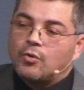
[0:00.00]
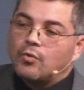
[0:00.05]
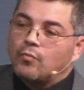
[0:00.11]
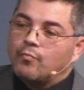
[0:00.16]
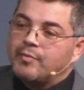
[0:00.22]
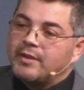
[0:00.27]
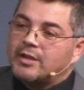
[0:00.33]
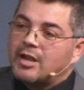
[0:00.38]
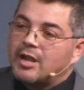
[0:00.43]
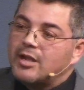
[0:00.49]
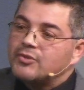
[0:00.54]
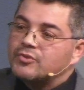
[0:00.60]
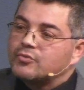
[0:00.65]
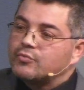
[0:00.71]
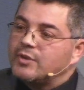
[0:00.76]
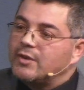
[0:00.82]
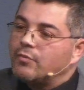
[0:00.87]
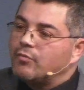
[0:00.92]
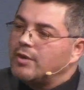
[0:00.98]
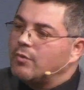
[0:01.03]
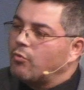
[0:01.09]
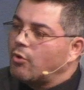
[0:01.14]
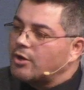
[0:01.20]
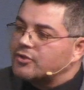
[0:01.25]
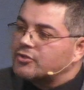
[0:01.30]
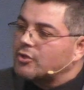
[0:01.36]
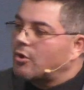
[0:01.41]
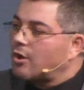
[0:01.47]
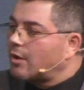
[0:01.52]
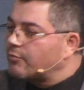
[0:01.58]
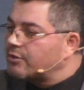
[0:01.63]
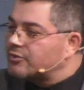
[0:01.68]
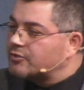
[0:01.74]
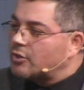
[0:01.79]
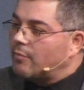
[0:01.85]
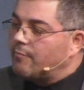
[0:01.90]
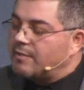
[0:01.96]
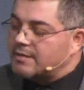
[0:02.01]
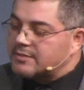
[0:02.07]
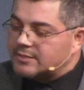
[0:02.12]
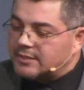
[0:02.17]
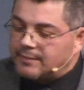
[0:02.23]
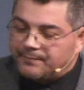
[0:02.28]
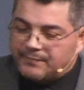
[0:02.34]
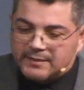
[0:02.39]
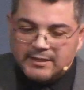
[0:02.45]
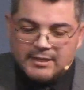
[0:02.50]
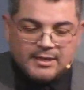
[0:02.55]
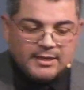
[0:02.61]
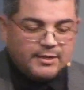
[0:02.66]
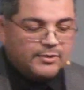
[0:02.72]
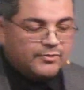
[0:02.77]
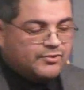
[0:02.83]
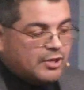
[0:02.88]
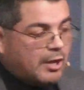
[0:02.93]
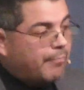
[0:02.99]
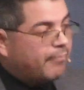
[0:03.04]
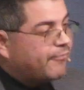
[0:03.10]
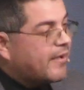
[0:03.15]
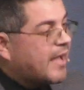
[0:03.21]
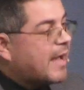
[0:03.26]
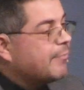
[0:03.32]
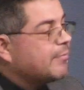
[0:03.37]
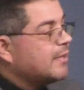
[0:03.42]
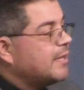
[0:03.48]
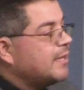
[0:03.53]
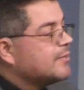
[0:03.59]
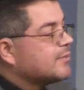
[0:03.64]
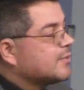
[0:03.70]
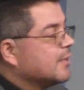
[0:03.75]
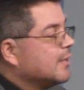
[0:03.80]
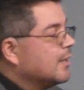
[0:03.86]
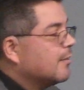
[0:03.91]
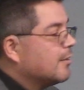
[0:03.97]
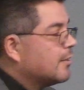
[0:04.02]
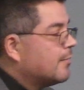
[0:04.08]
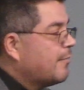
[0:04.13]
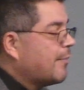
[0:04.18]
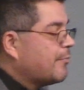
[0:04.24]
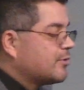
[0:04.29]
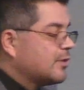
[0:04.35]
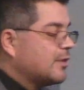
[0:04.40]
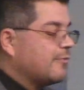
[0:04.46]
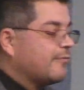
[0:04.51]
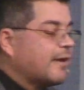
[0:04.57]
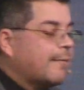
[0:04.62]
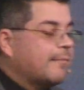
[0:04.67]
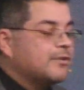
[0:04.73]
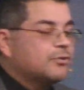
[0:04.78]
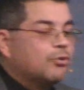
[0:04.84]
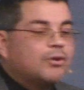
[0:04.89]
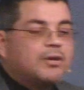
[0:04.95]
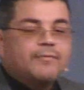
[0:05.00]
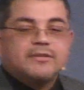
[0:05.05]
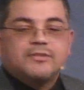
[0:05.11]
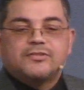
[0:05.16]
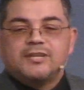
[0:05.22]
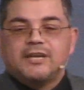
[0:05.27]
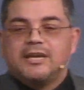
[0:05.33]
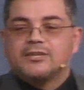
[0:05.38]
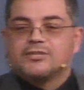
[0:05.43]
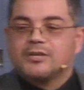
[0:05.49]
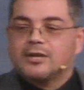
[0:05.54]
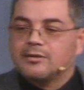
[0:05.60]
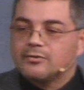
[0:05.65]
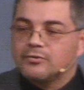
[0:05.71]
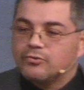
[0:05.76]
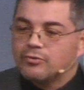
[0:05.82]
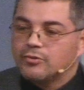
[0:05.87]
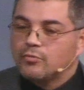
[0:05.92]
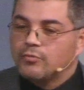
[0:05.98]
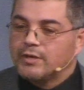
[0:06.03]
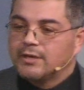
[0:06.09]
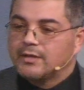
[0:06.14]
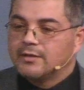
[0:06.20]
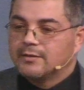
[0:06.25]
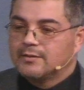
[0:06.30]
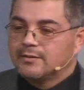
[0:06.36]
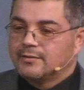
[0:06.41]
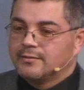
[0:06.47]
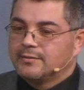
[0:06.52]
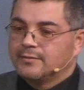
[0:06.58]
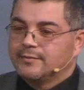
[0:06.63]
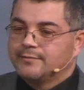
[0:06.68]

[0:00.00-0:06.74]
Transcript: you know, because we, we work so hard, we're so busy, some families, the members of the families, don't even see each other during the week.